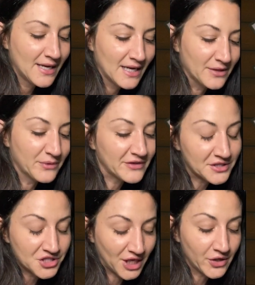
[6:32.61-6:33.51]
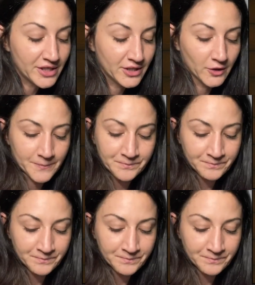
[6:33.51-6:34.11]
And we've got the chariot here.